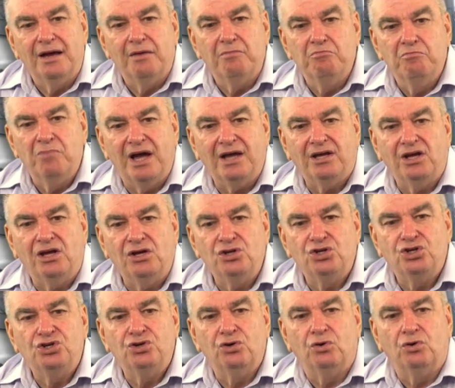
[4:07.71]
making
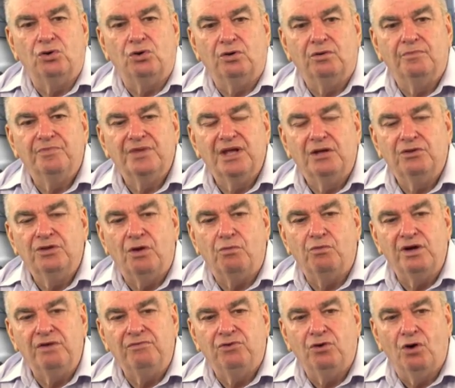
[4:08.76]
sure that
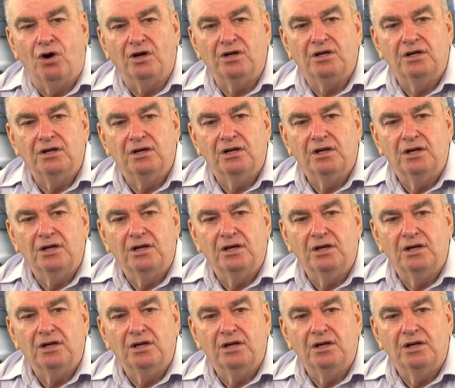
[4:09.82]
we've got